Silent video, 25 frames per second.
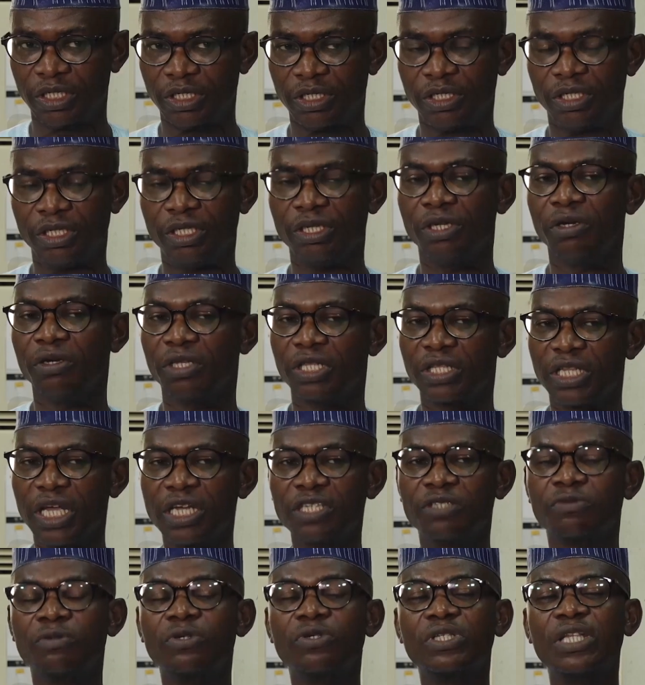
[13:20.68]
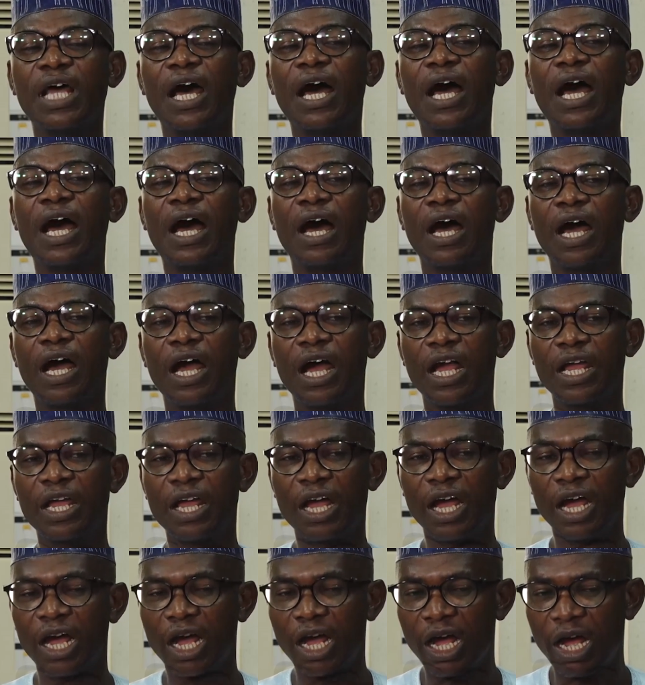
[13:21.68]
The textbook that are
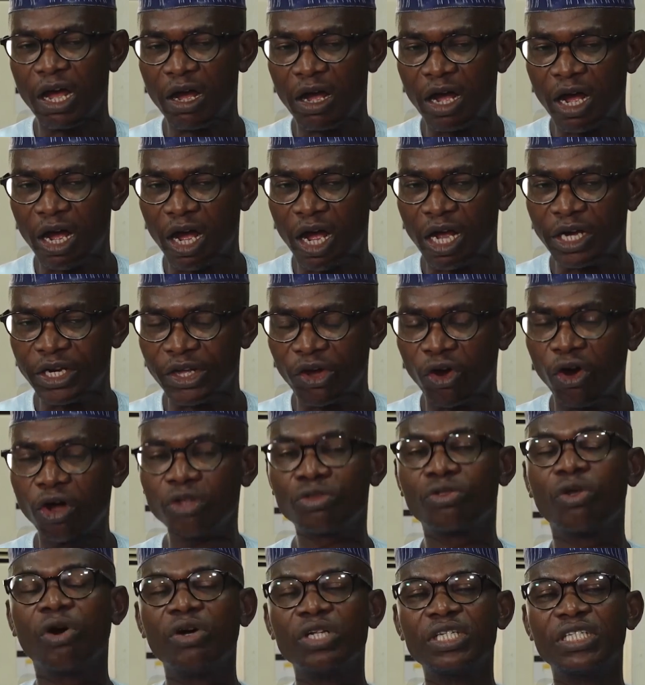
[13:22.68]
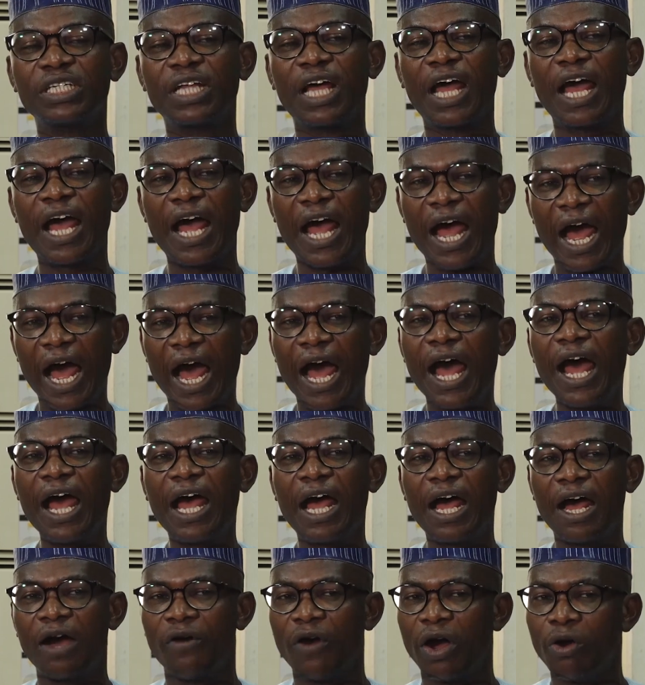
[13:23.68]
the authors are
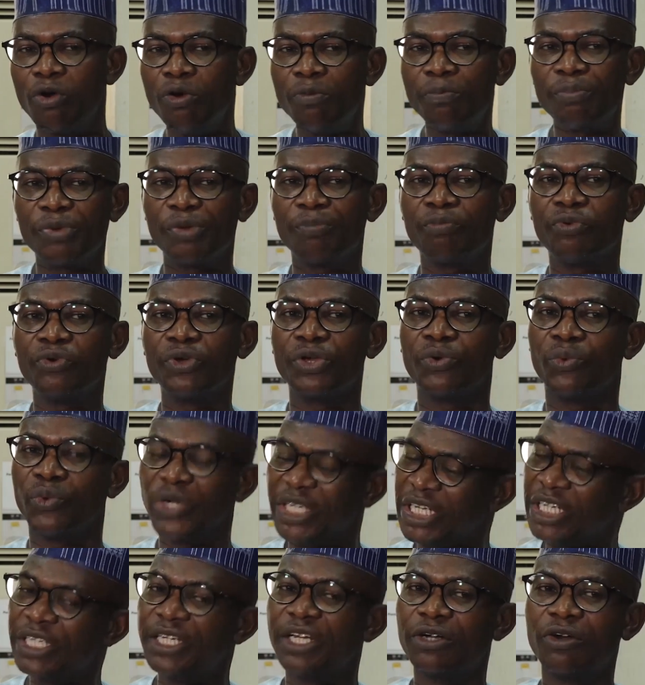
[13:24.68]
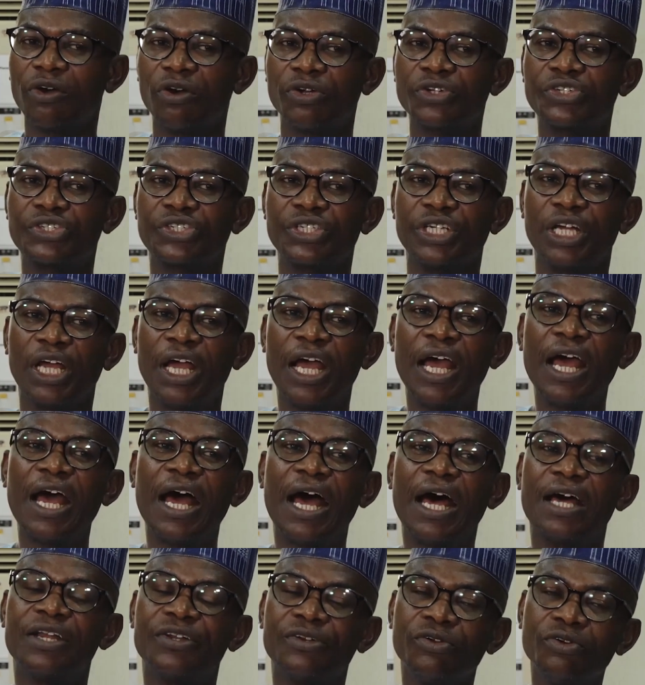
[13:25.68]
our own people within the country,
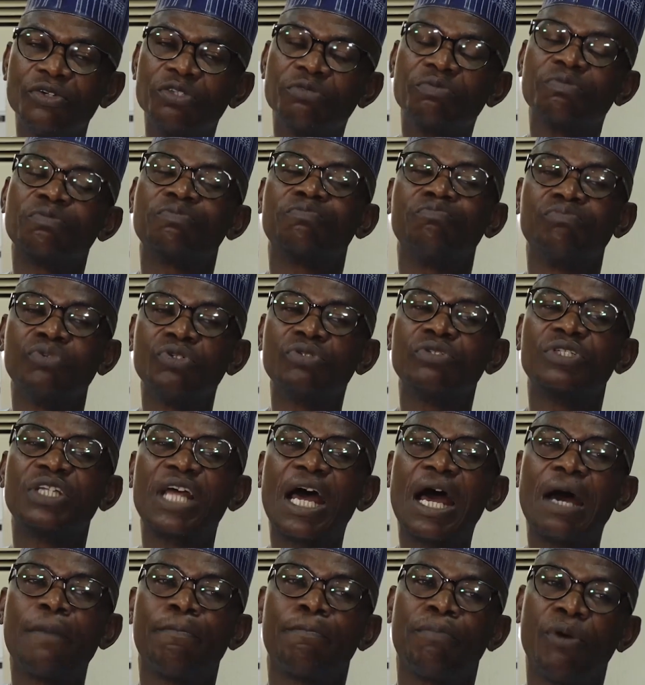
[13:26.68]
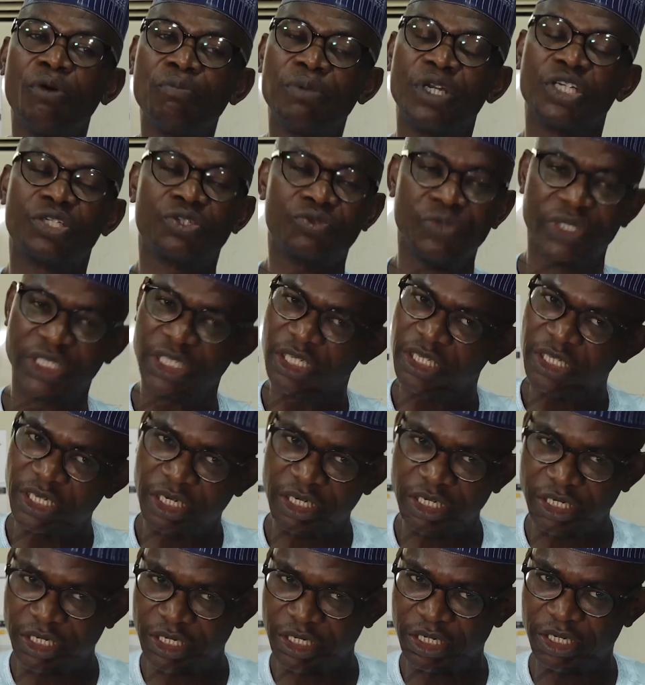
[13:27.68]
and those books are published within
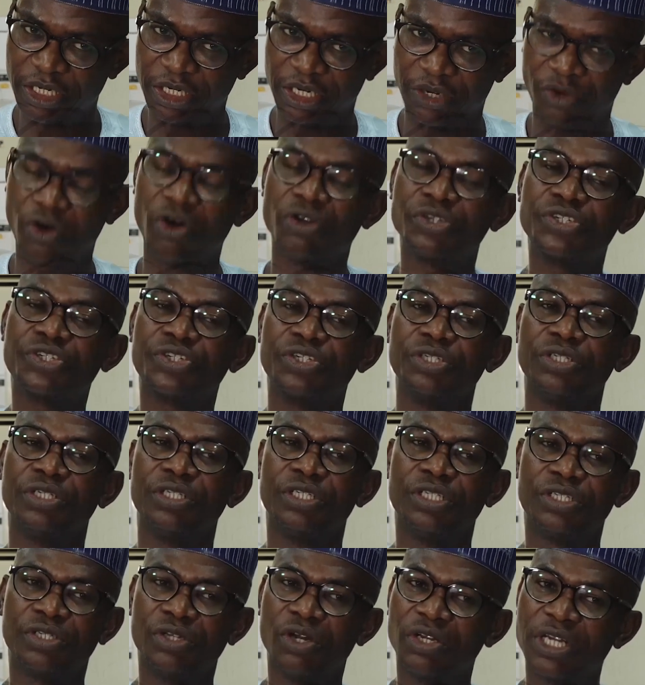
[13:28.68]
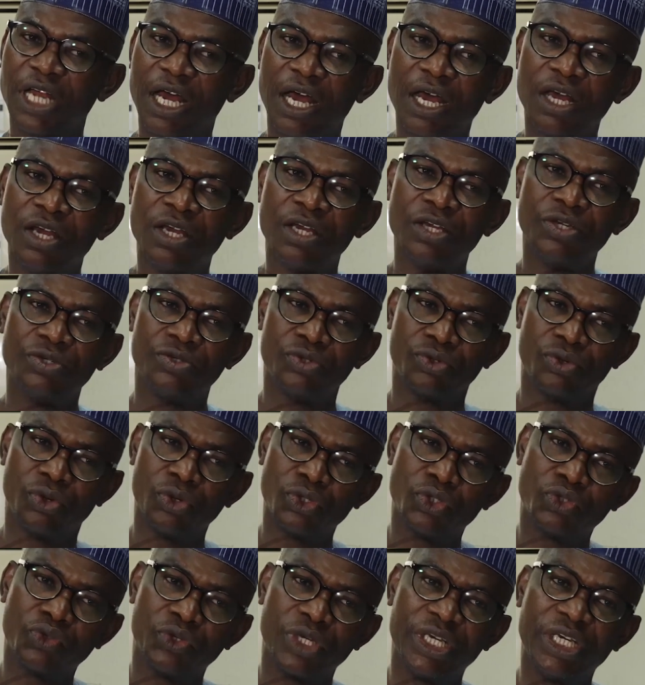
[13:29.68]
the country. It's not that you
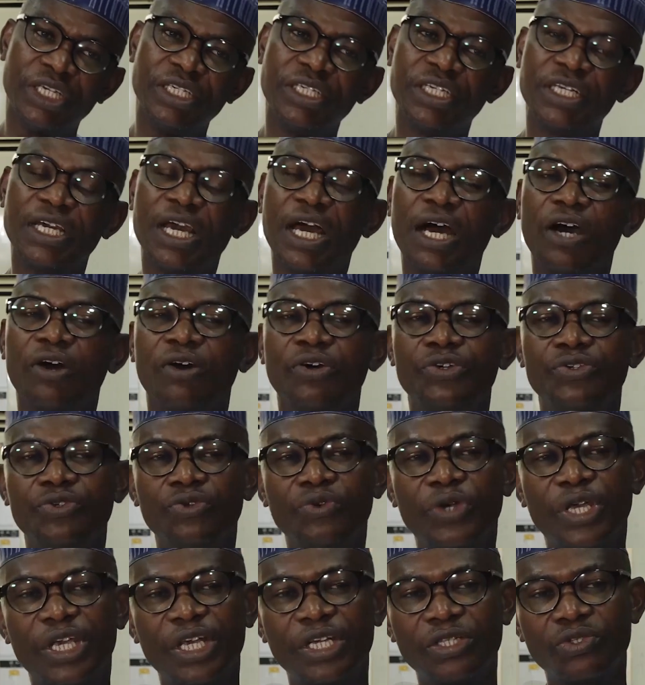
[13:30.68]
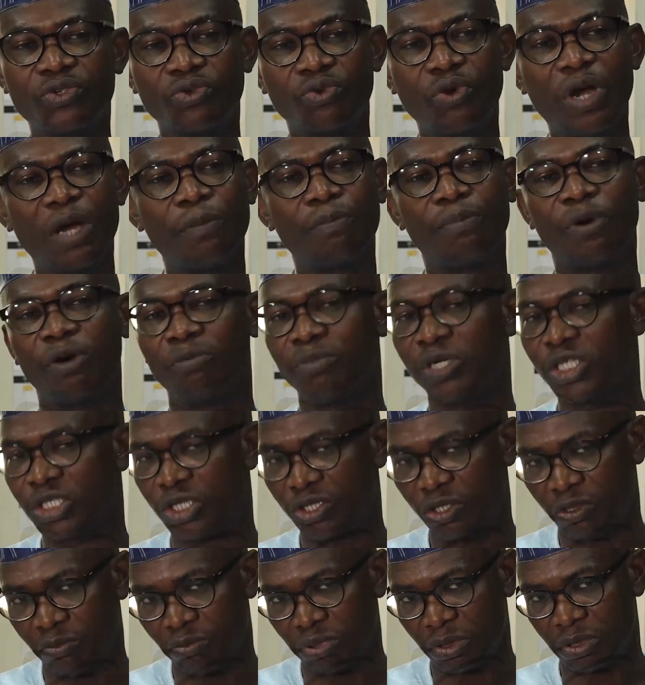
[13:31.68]
go to India or UK to go and
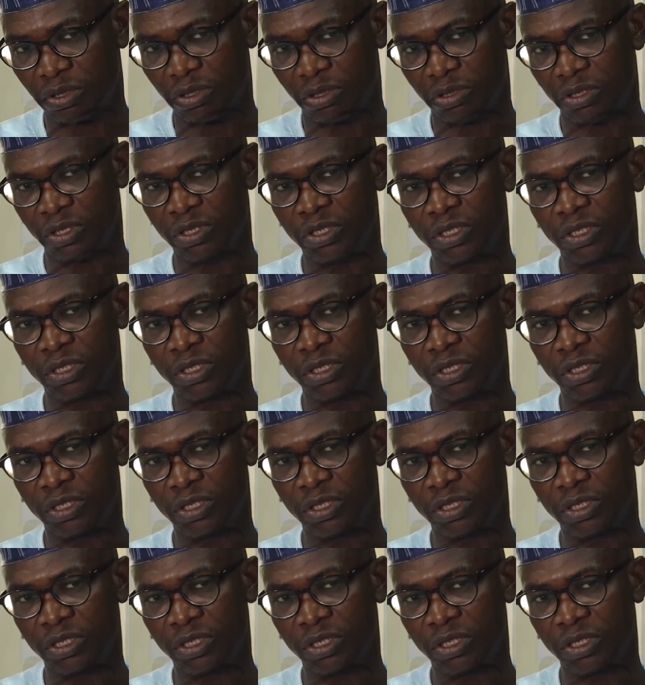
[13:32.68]
publish your book.